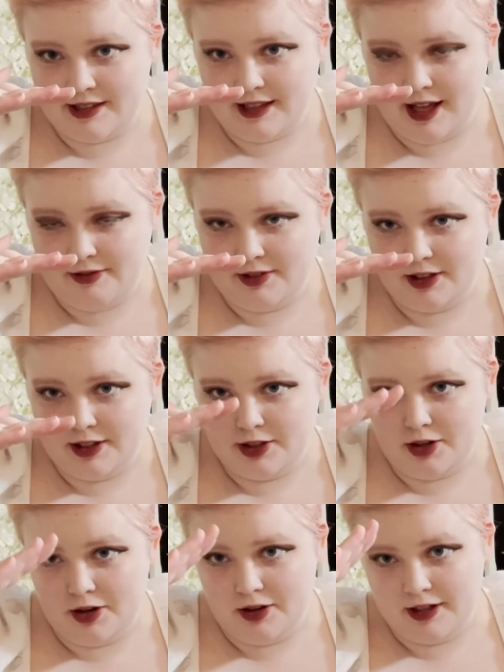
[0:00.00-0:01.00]
level and
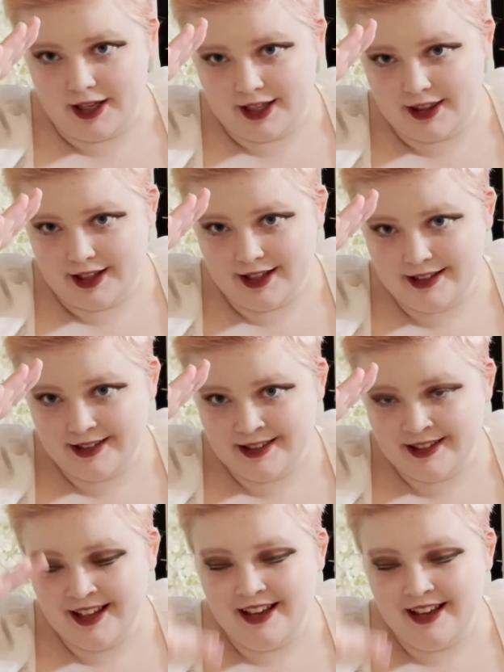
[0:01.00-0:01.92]
not like this,